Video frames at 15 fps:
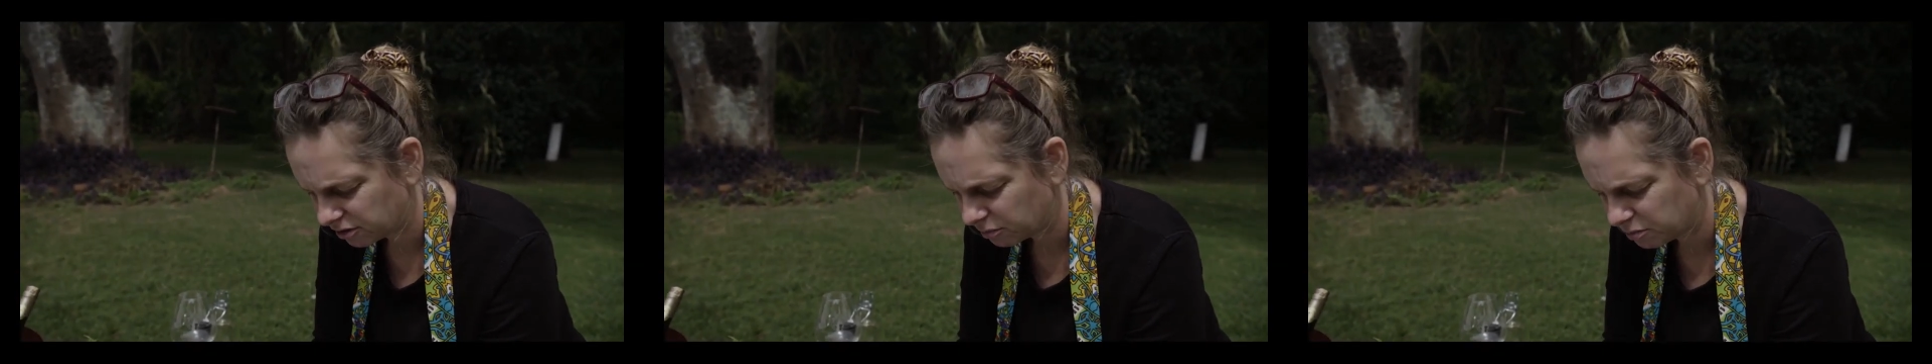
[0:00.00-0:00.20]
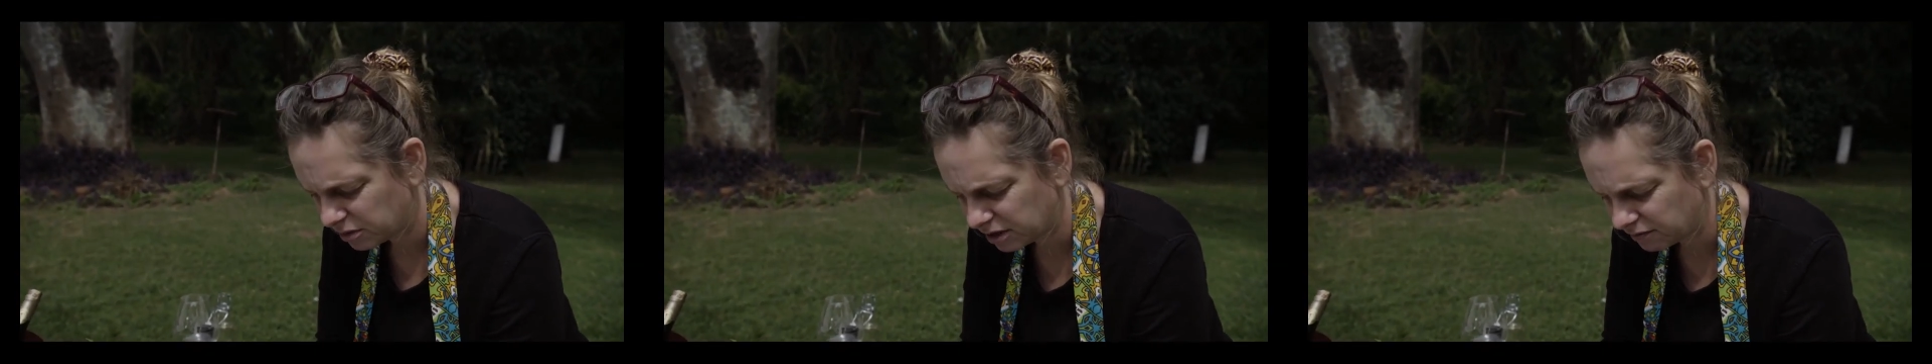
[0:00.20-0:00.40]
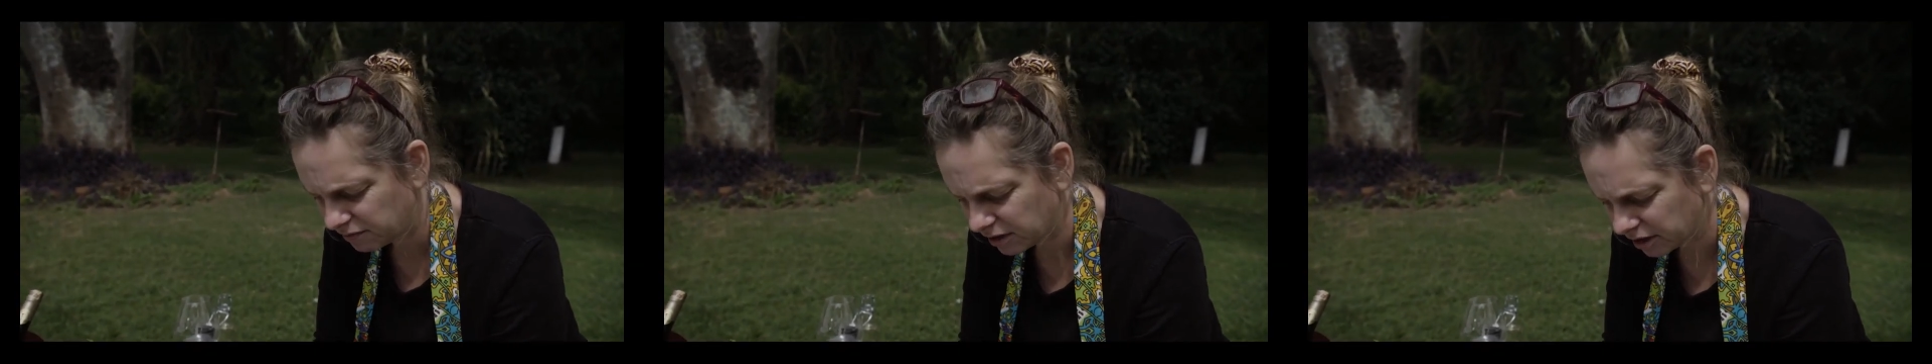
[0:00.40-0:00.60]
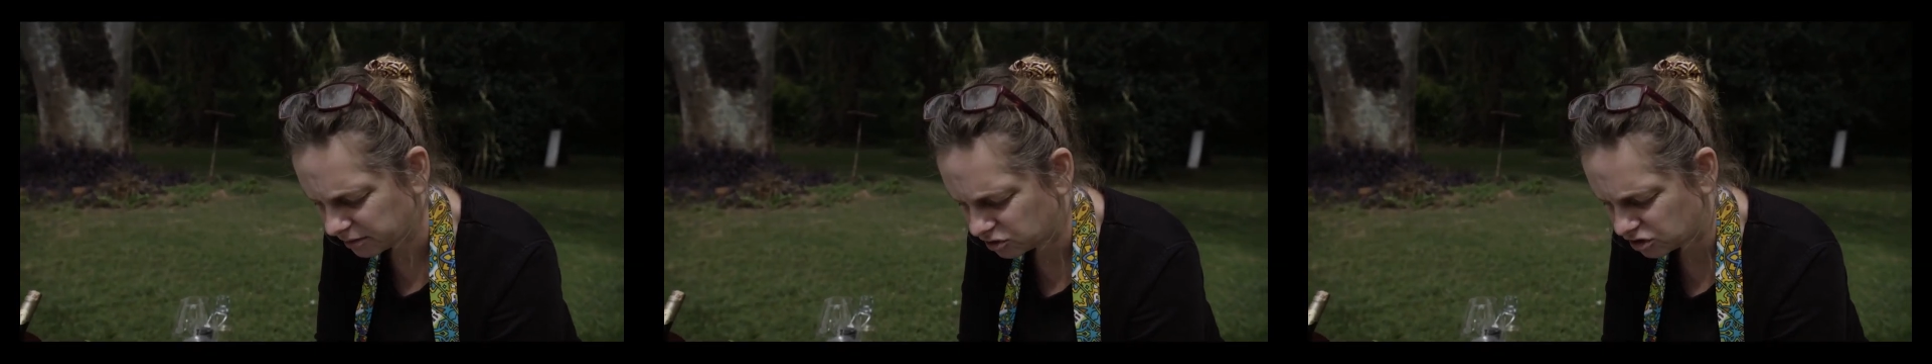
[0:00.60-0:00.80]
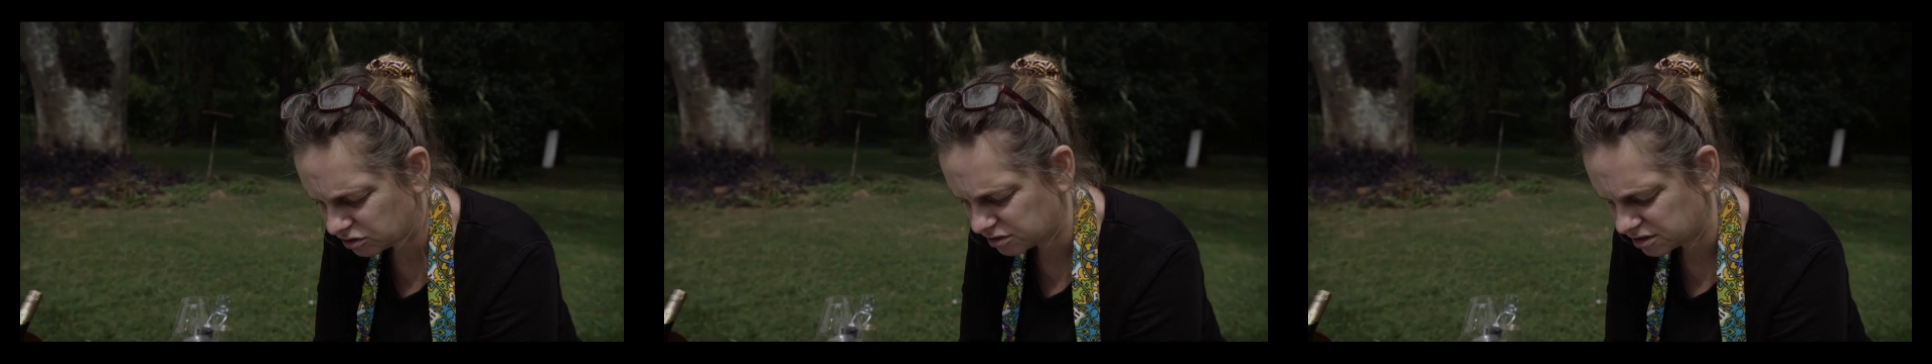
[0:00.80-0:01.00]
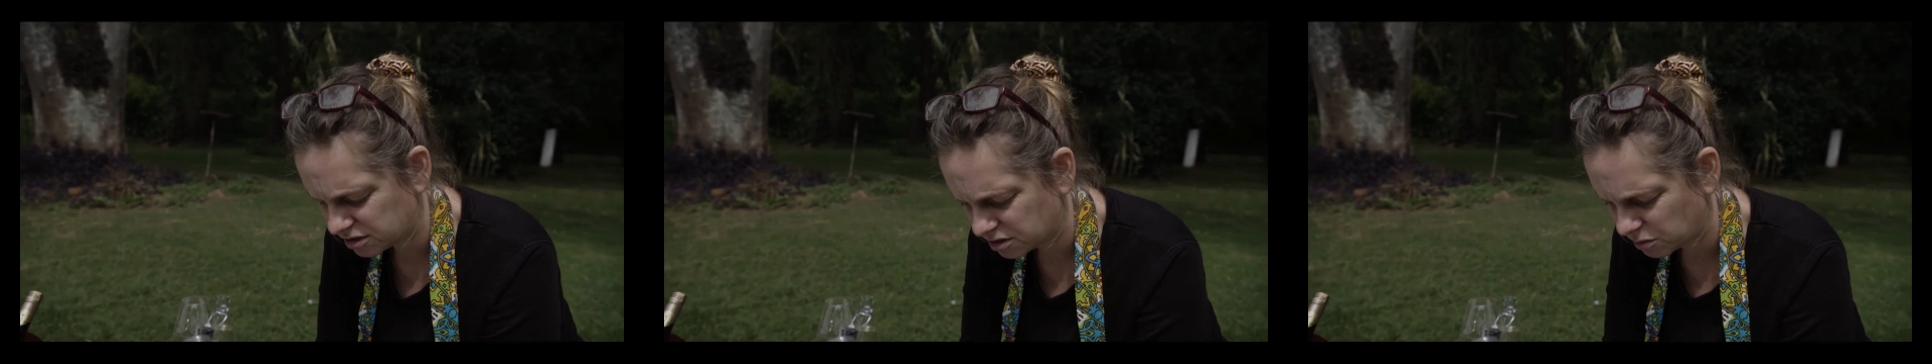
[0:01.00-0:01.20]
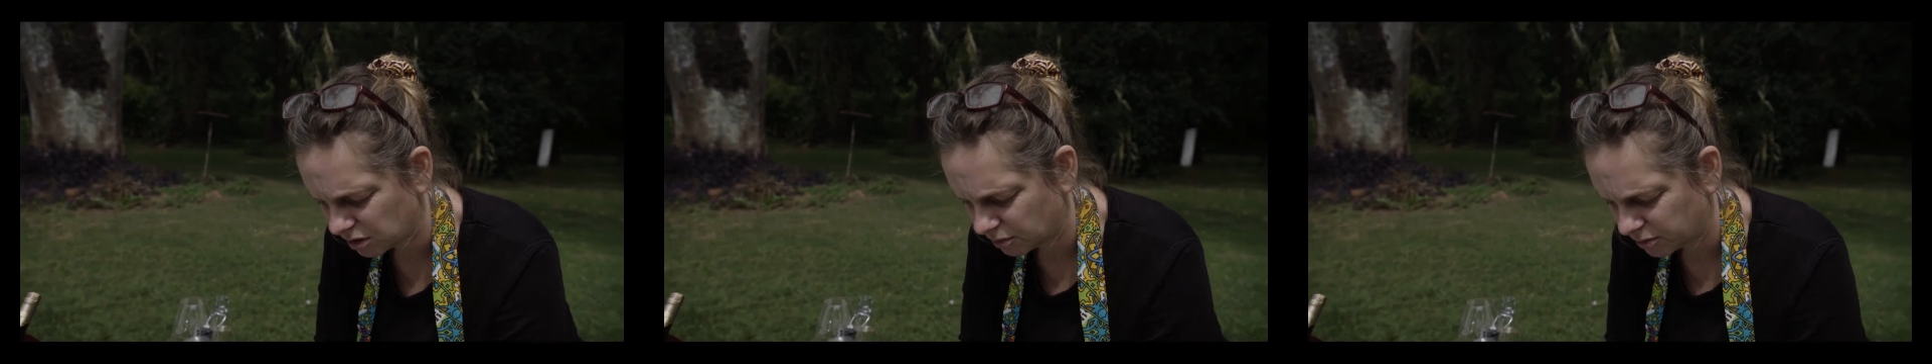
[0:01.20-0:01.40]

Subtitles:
a bit of lime juice as well,